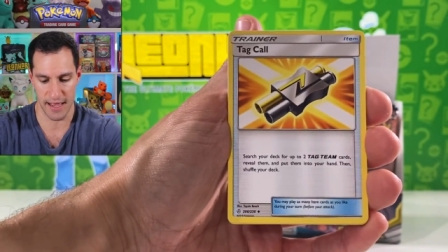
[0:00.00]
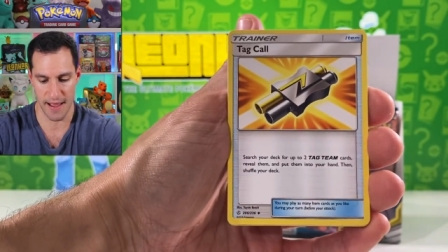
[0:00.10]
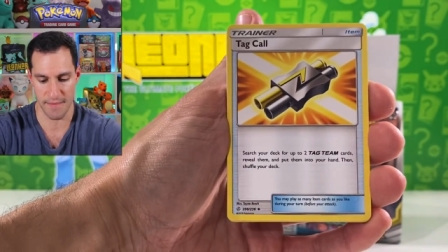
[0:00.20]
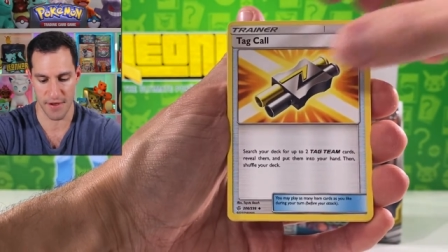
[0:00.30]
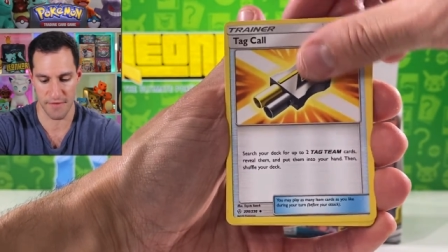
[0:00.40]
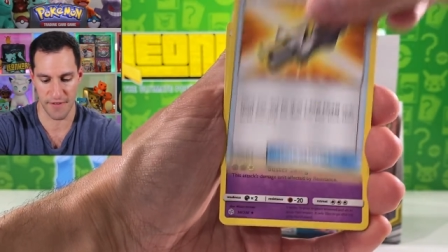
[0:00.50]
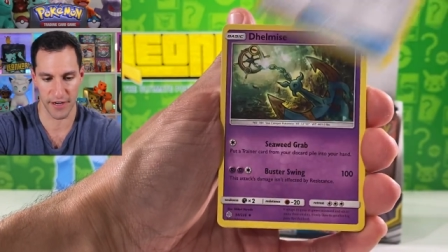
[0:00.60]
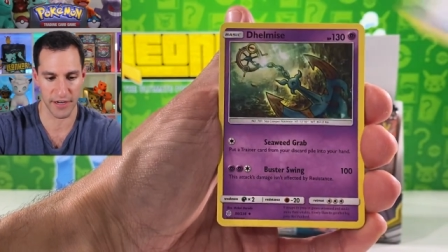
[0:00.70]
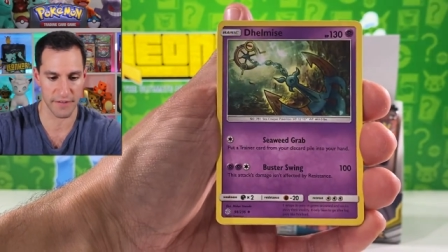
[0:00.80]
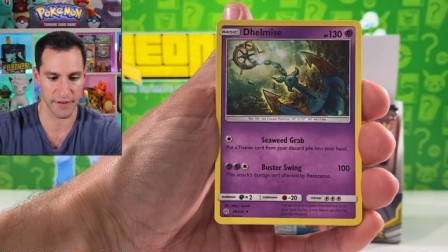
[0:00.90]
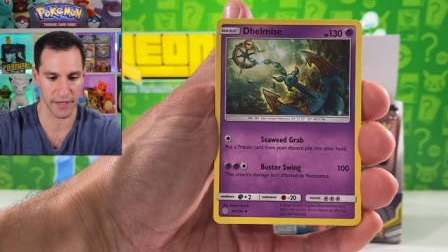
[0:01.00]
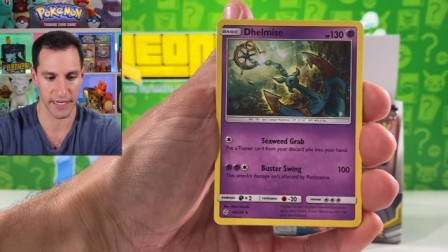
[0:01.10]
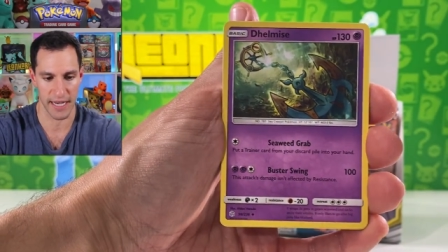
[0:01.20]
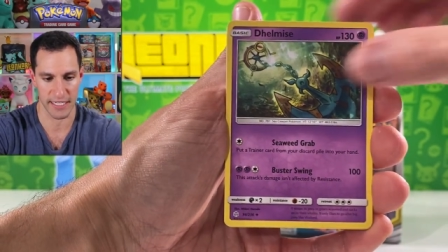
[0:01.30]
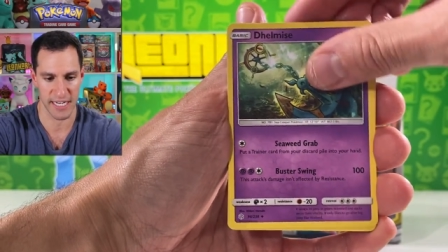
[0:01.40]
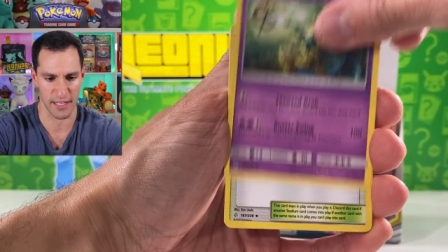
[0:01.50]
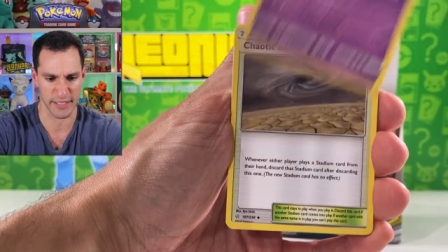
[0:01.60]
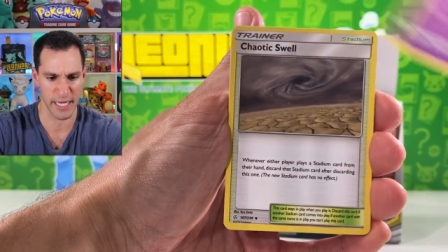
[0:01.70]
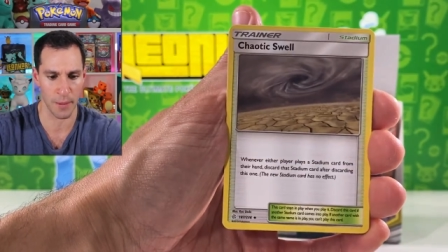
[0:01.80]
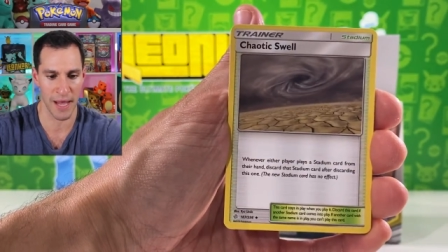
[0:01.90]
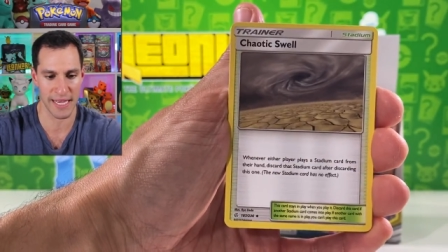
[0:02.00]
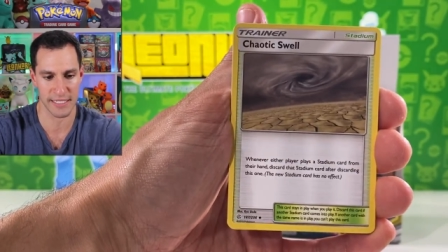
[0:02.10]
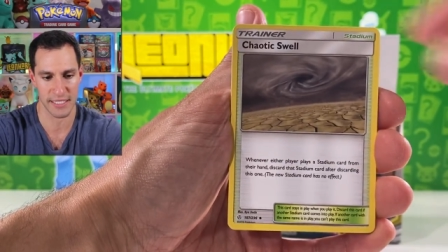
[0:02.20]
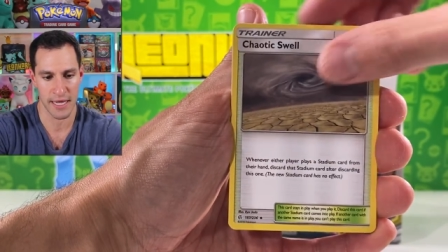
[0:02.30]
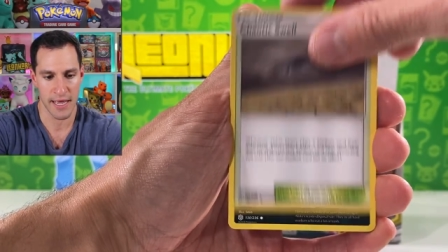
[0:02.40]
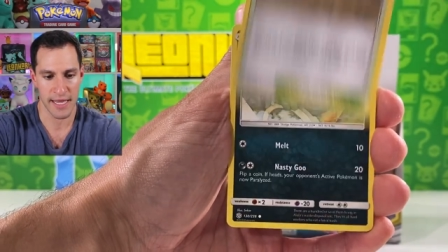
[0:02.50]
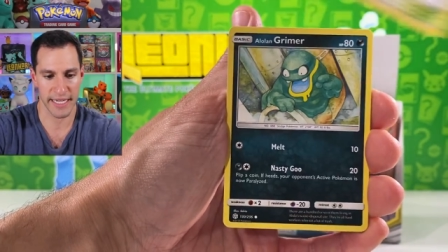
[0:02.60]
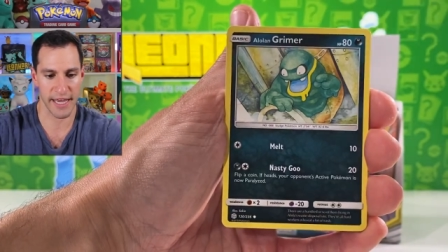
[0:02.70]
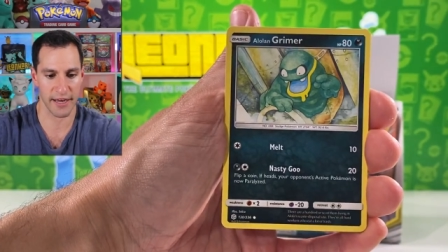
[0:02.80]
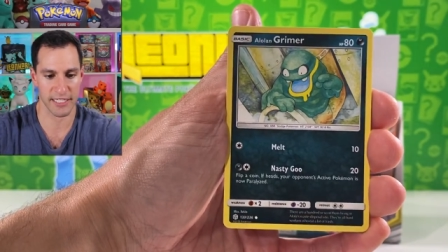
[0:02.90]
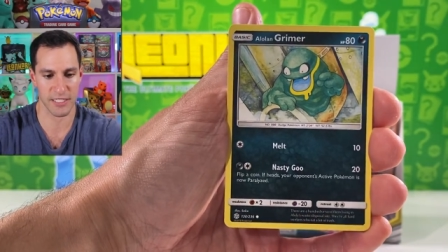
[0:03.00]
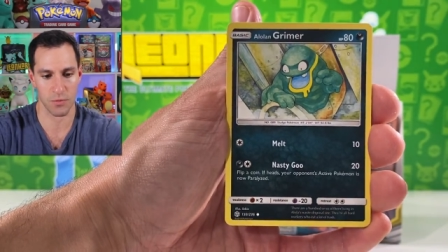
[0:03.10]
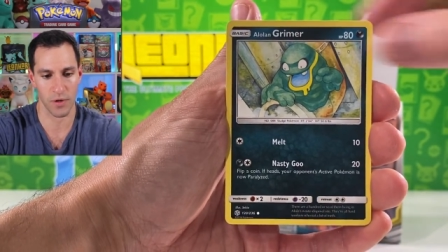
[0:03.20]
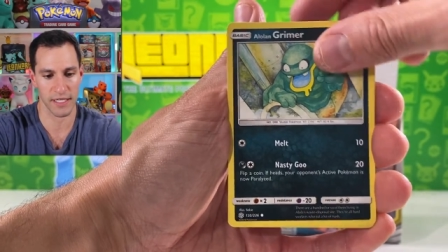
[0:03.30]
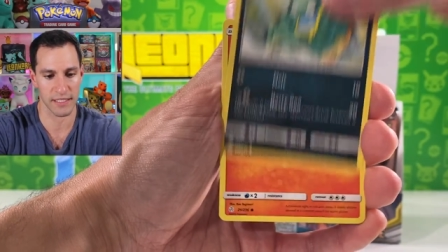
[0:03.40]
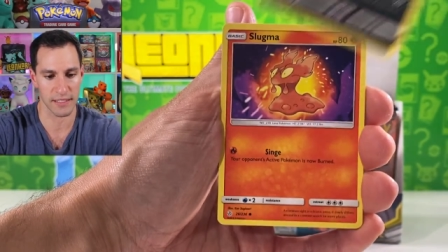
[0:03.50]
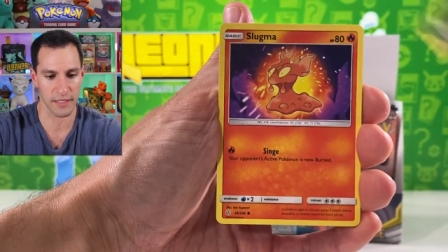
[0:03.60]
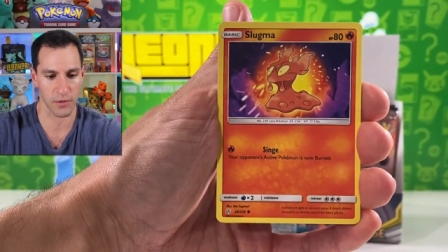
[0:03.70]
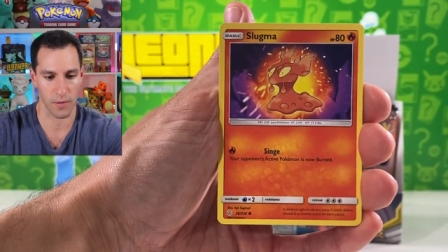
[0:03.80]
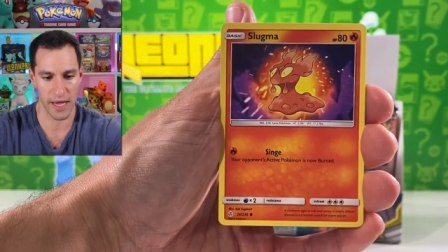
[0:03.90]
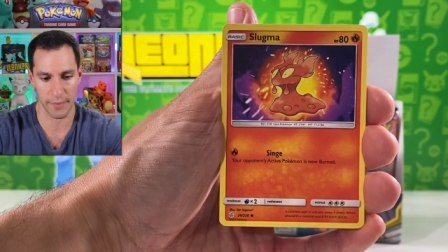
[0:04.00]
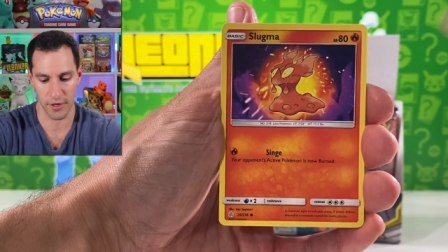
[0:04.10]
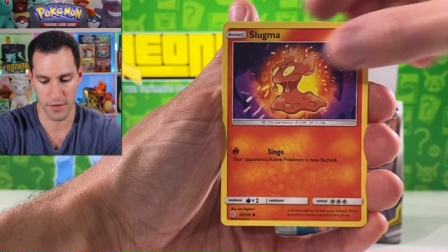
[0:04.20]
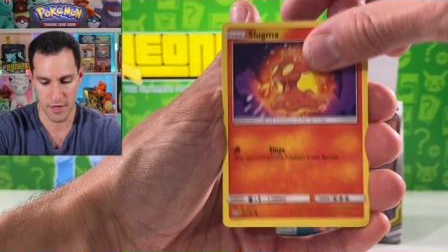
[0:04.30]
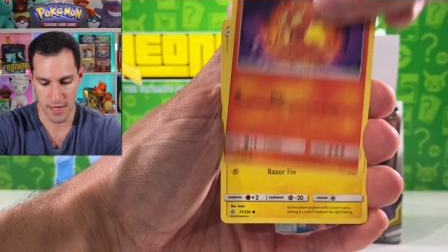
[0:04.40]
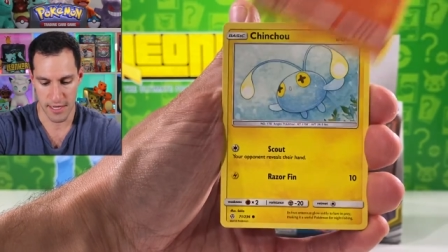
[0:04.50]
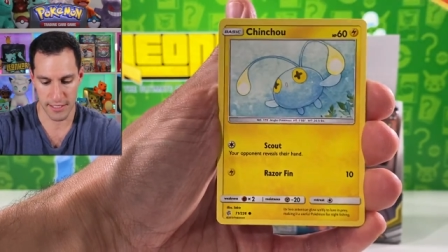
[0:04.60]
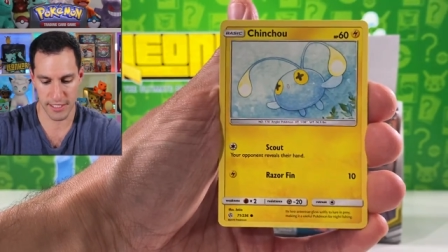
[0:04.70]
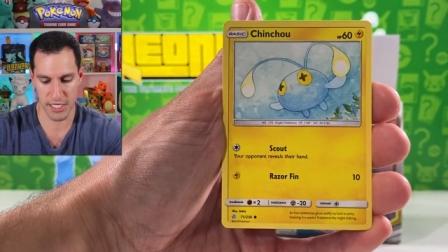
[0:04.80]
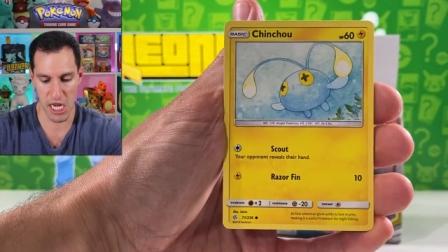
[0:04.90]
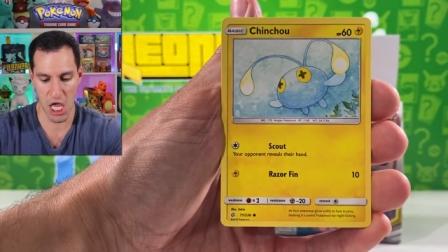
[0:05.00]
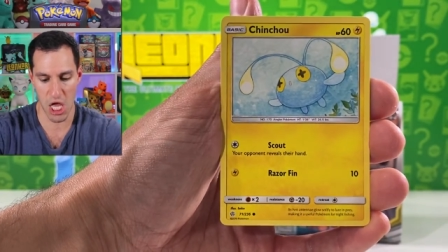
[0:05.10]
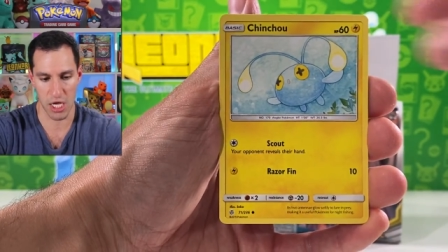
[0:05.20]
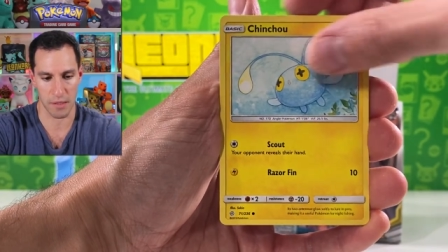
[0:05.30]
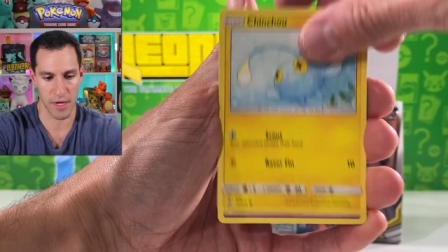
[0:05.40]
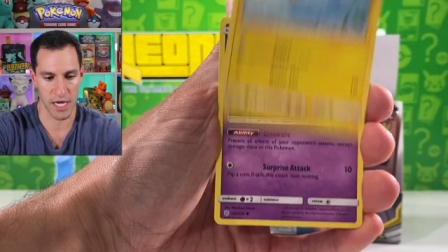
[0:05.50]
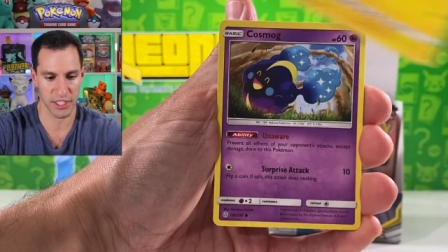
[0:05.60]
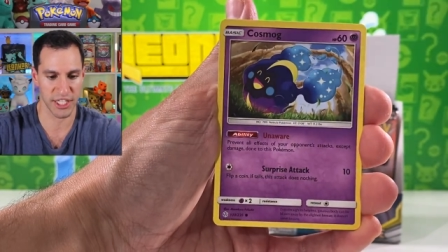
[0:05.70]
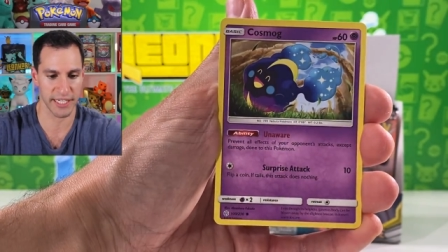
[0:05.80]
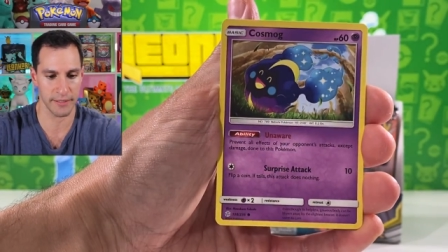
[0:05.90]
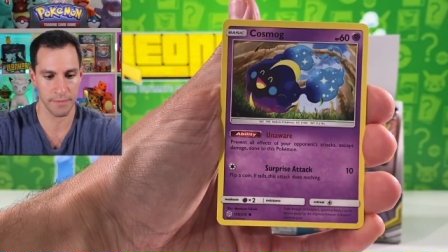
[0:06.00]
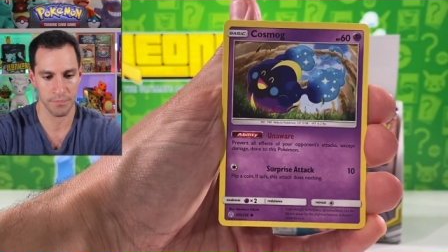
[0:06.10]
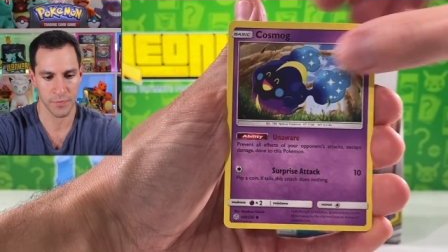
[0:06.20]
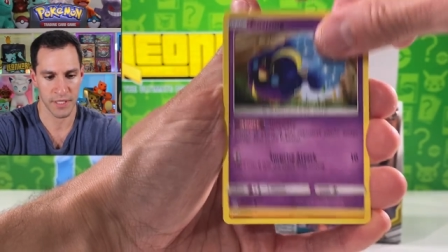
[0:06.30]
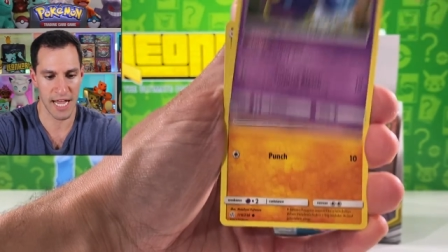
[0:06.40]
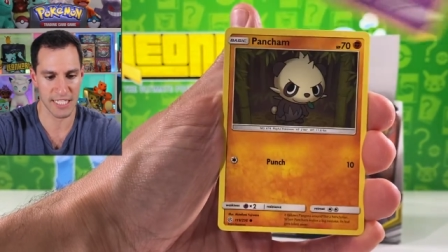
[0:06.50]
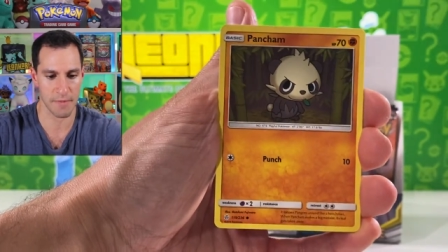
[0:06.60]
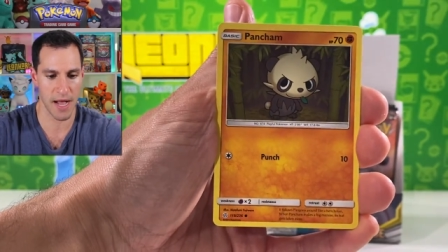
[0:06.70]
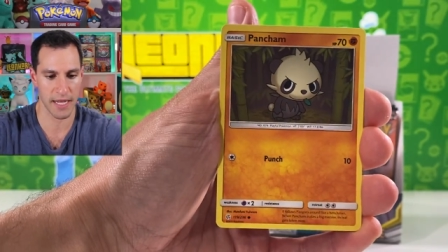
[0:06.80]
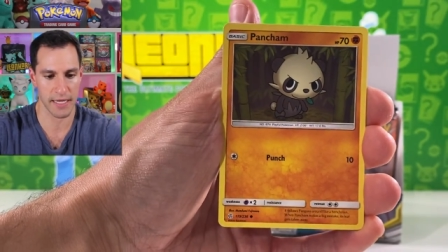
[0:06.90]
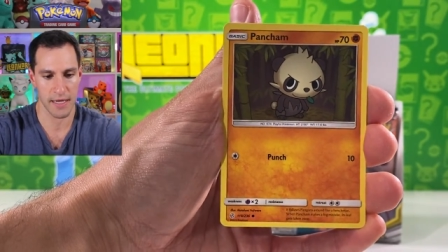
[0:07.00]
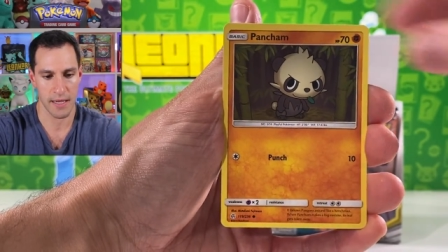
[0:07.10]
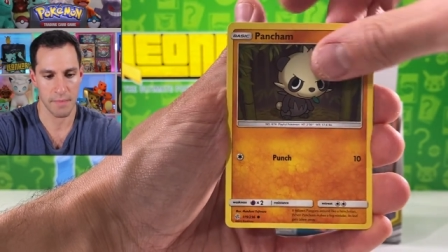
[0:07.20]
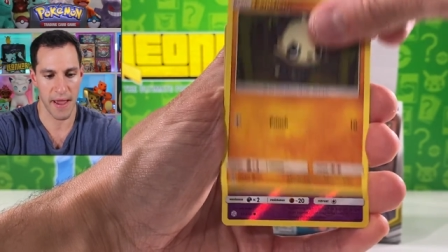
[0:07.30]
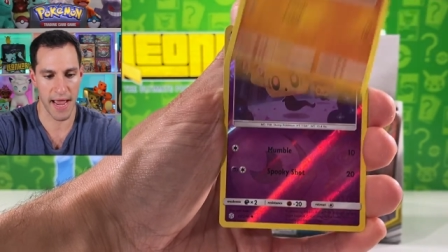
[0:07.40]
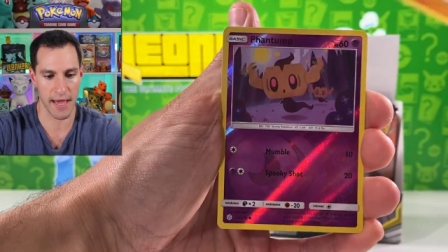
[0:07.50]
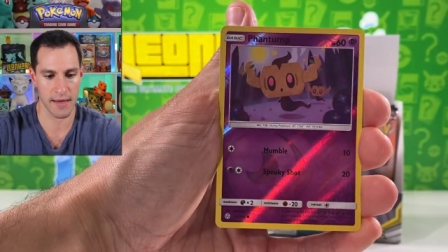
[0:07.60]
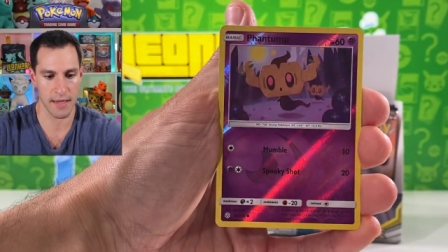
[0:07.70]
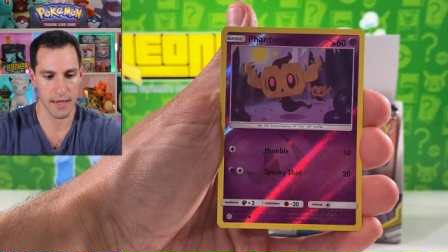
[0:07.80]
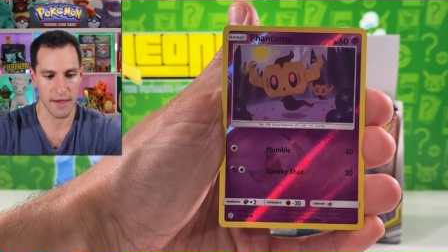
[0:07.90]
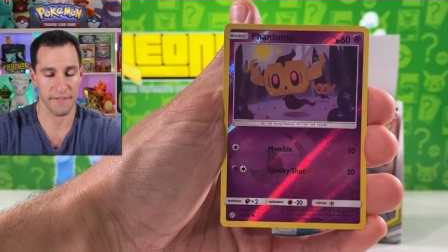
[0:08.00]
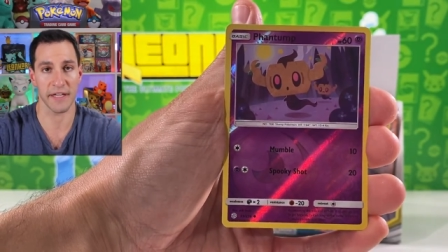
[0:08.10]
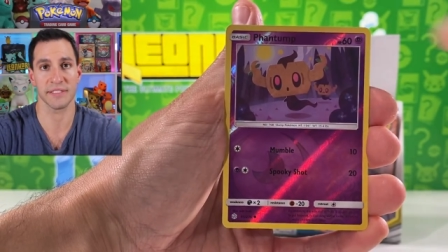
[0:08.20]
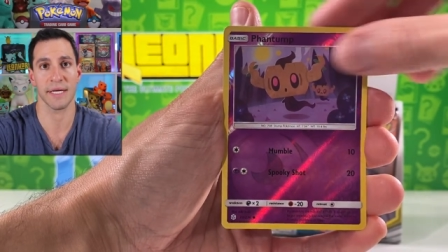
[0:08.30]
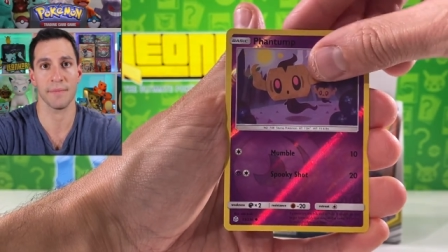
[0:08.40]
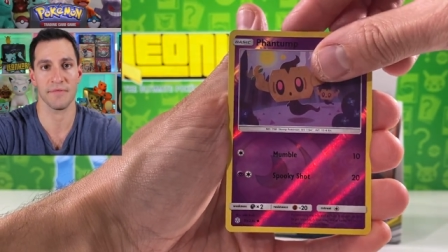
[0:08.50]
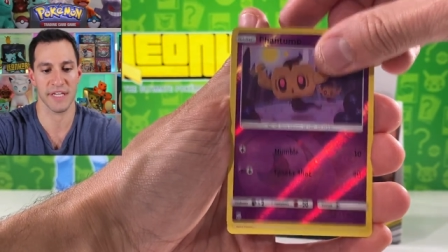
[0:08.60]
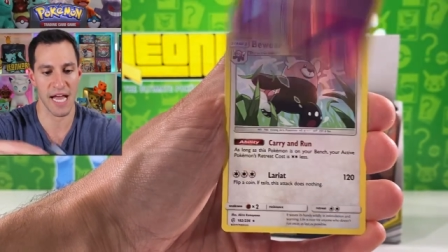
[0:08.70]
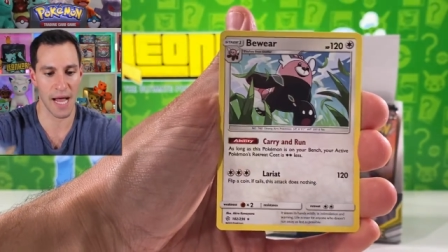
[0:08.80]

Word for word: I'm very, very nice now. Delmice, Chaotic Swell, Grimer, Slugma, Chin, Cosmog, Pan, Phantom of the